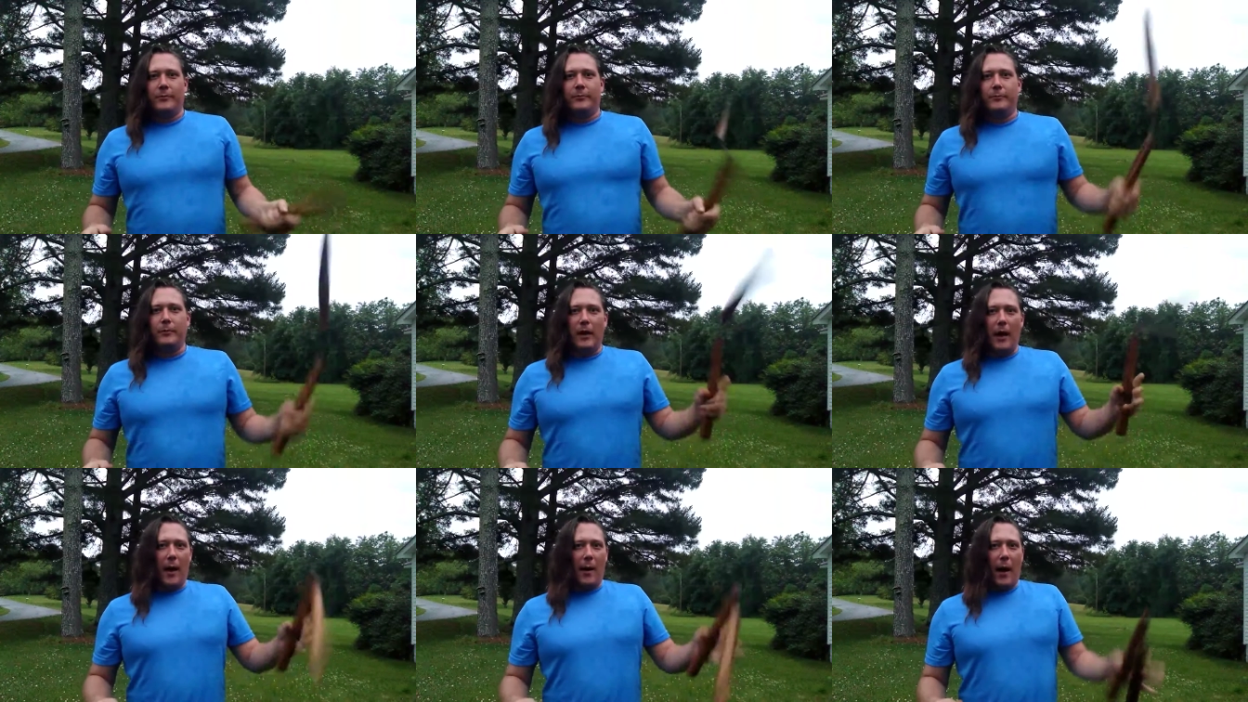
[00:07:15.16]

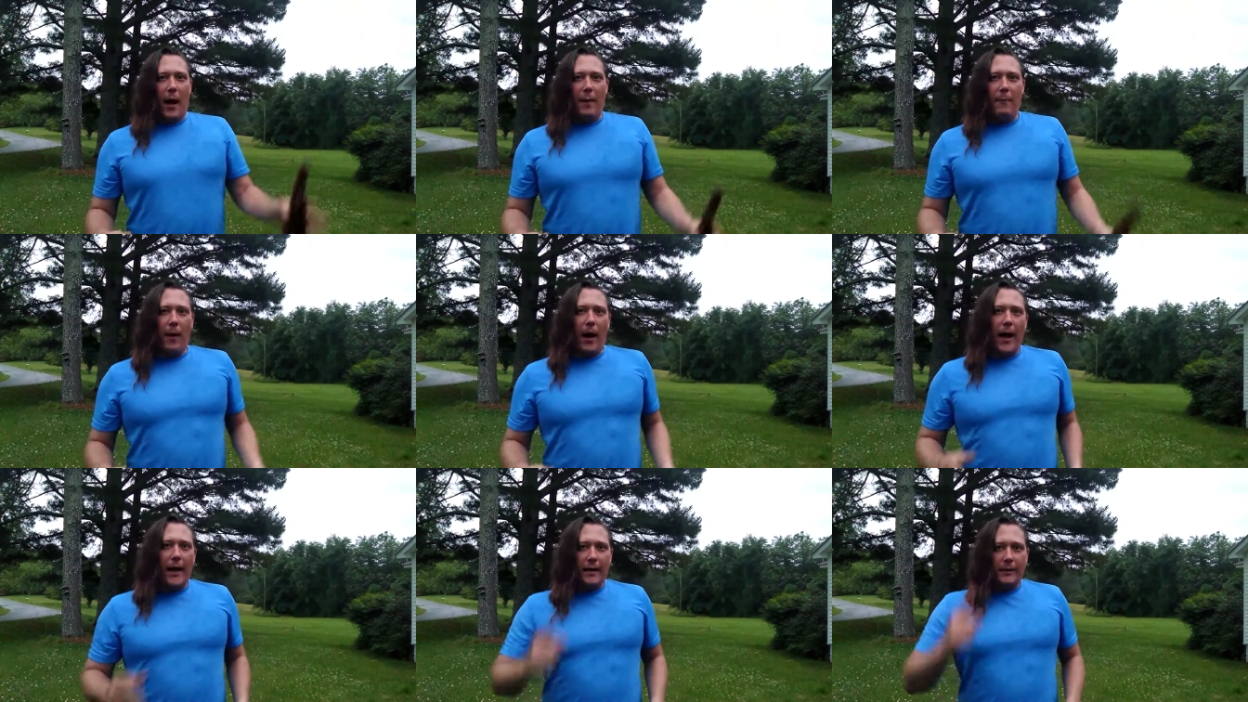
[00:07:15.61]
but I
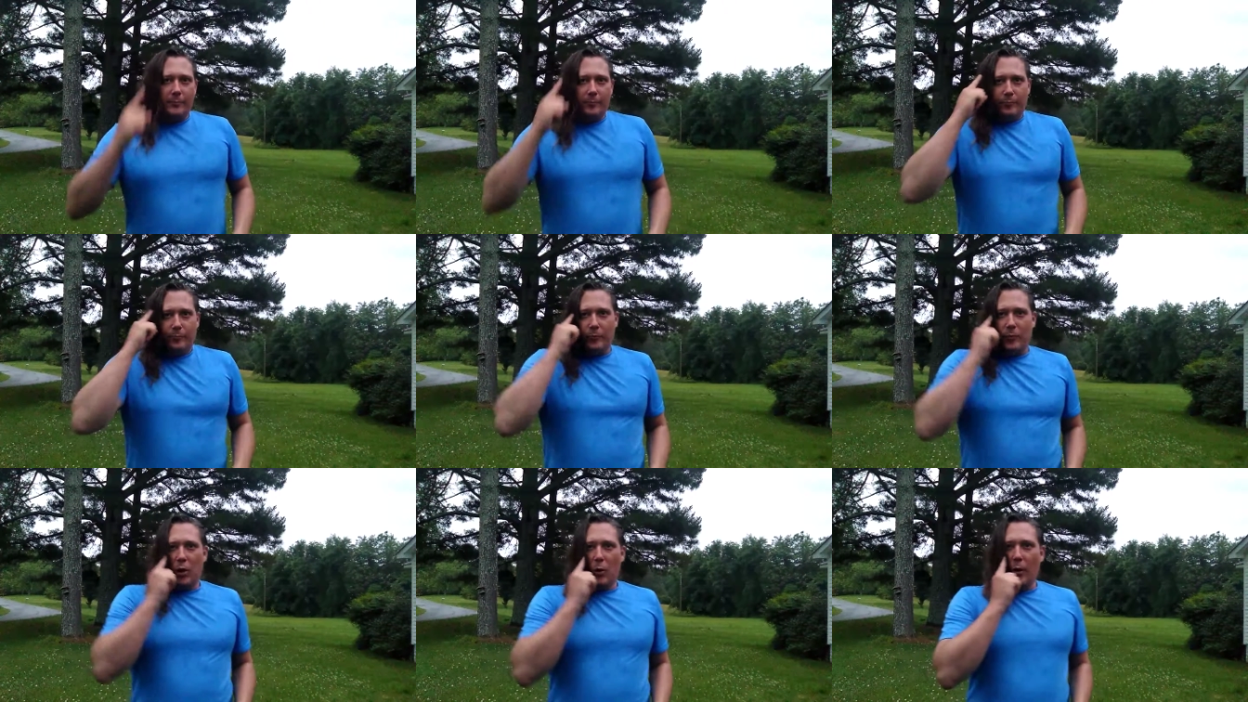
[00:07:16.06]
might
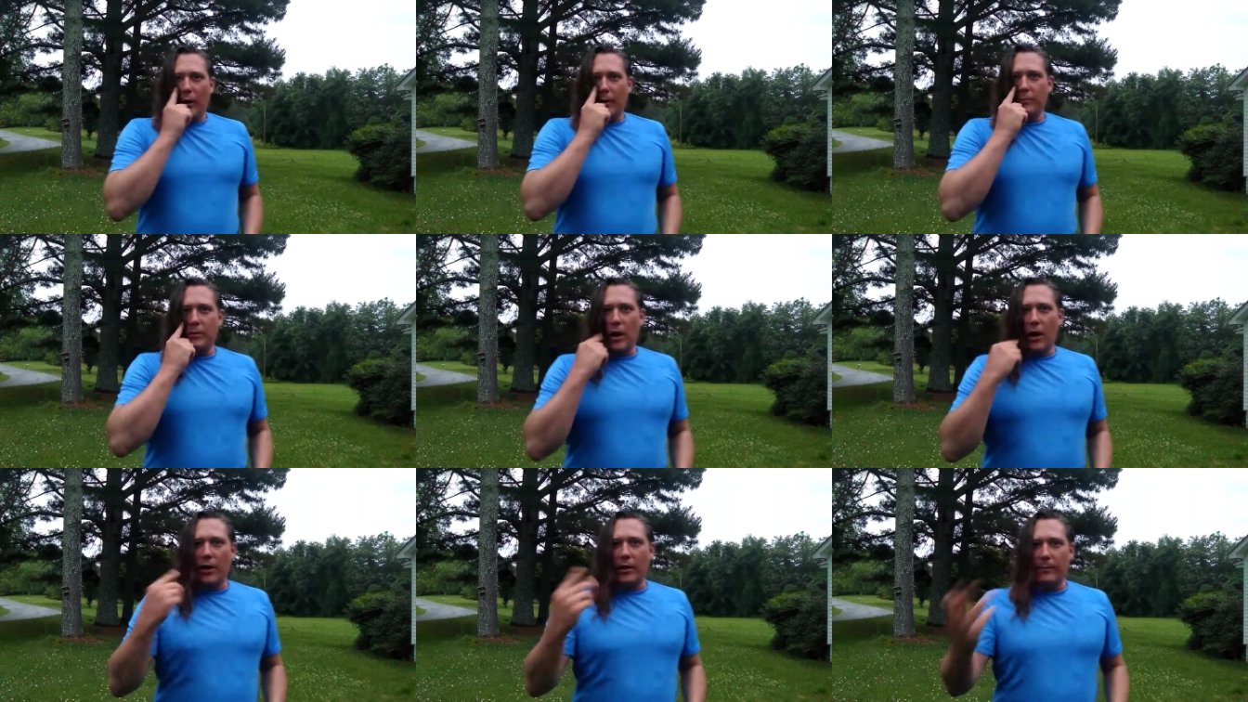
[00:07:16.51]
know what I'm
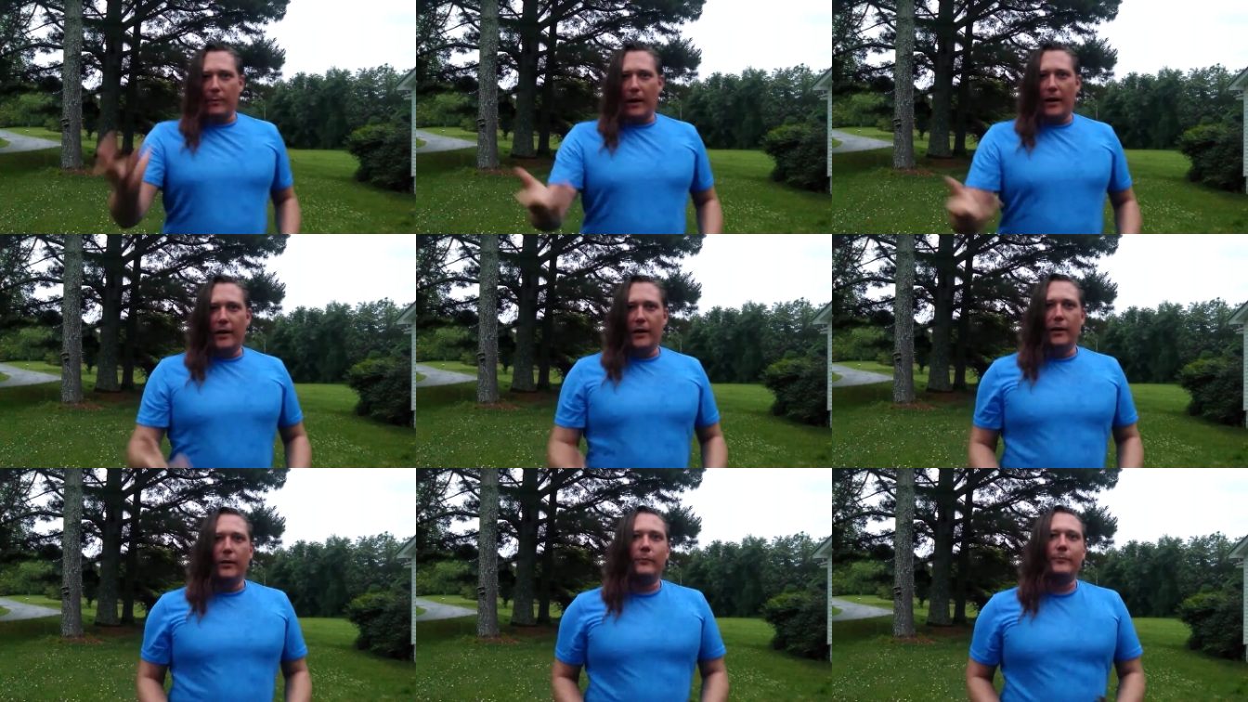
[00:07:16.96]
talking
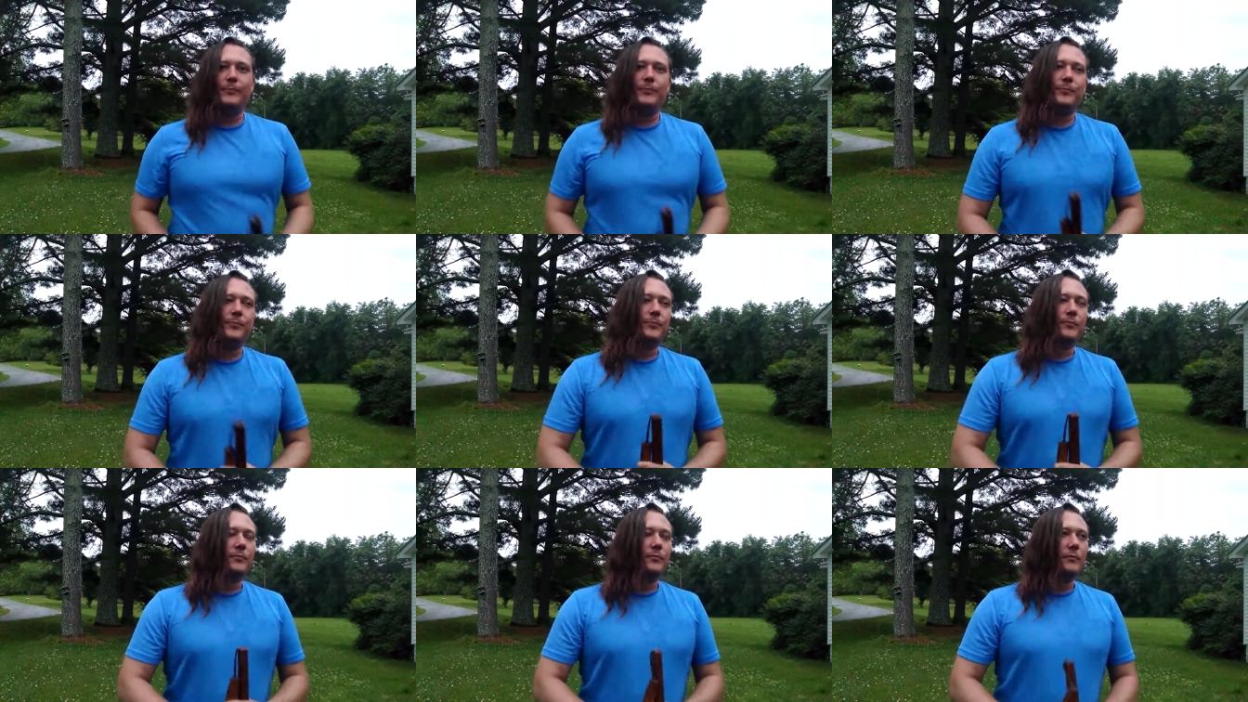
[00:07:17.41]
about here.
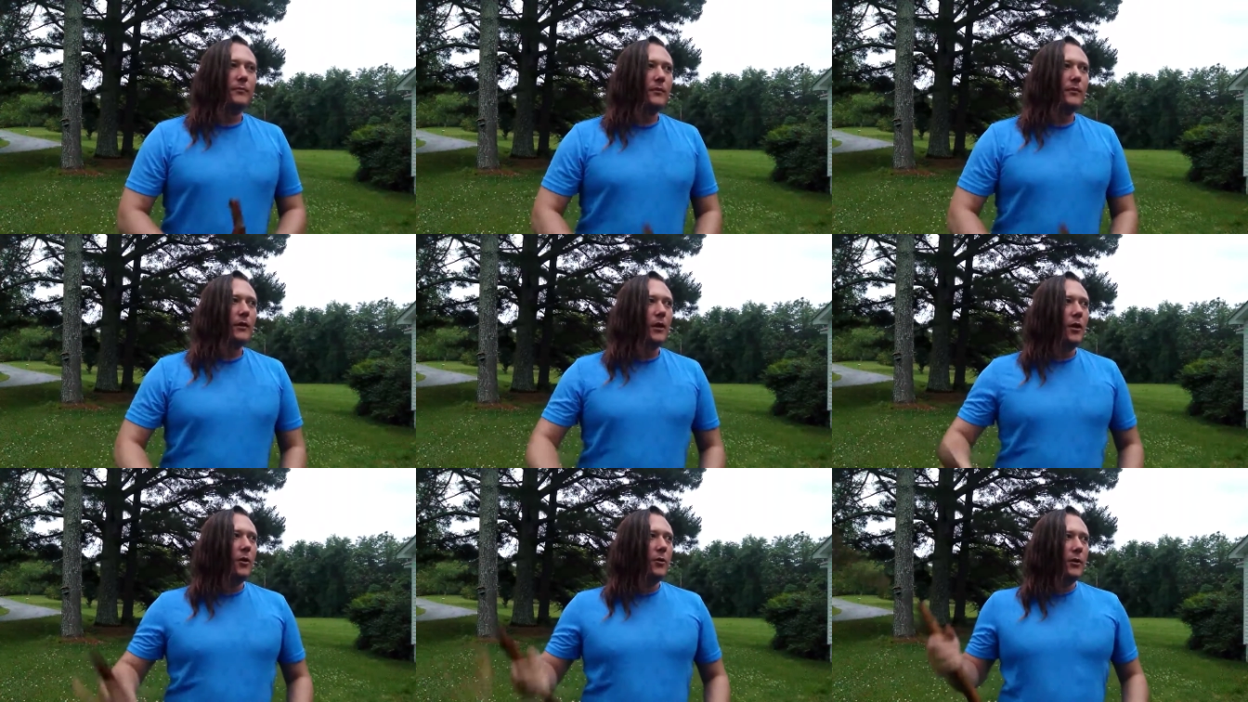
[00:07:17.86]

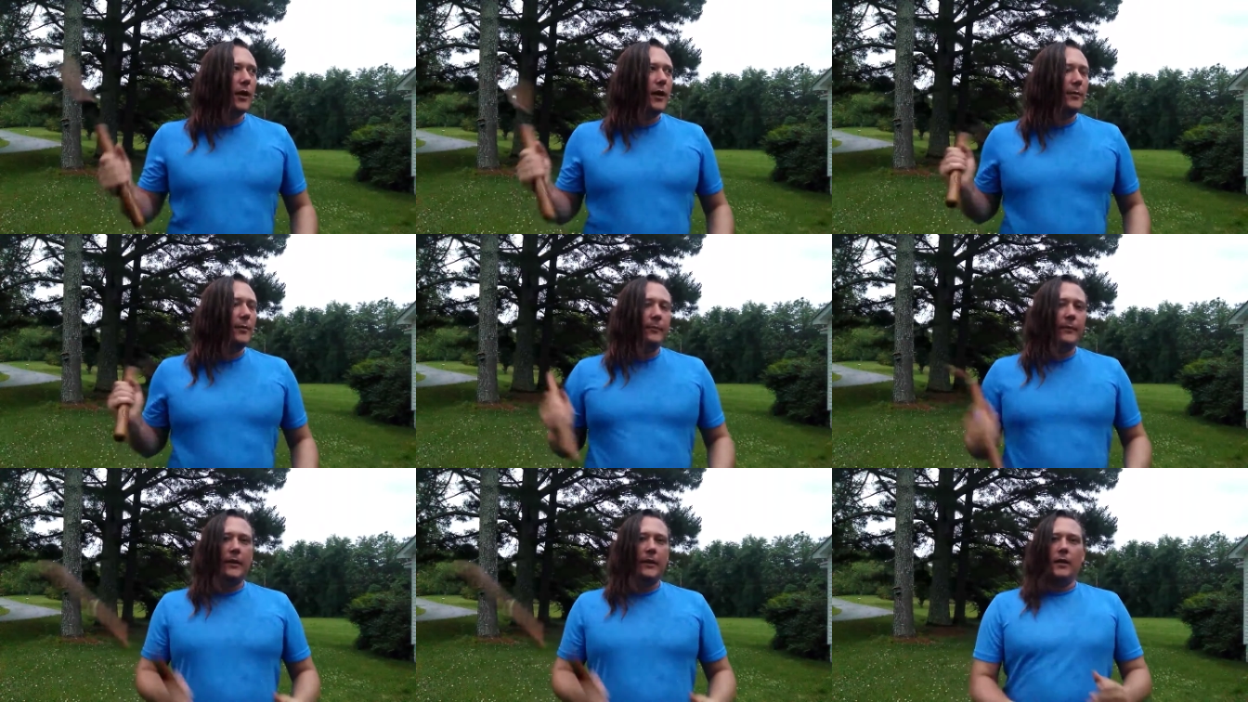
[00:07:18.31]
Okay?